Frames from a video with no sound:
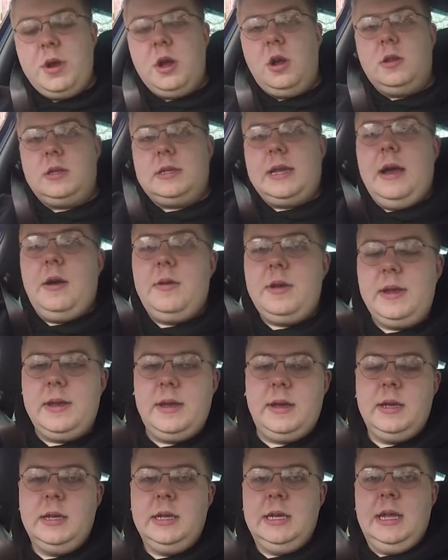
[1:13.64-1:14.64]
holes down
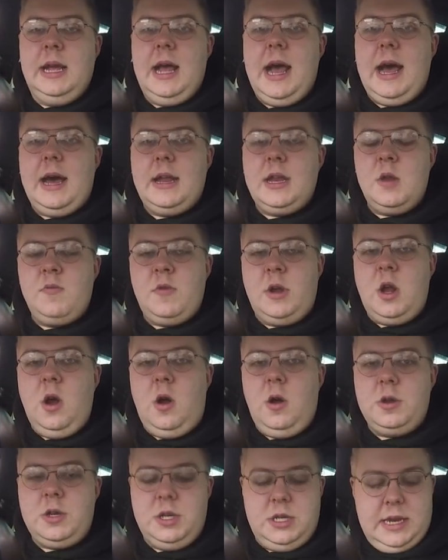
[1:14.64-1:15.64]
here, and it
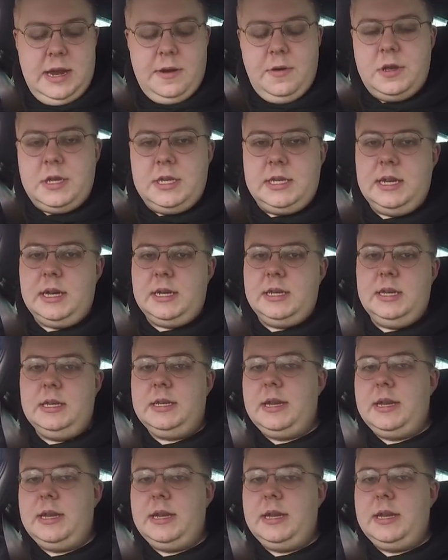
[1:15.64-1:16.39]
records you 0 to 60,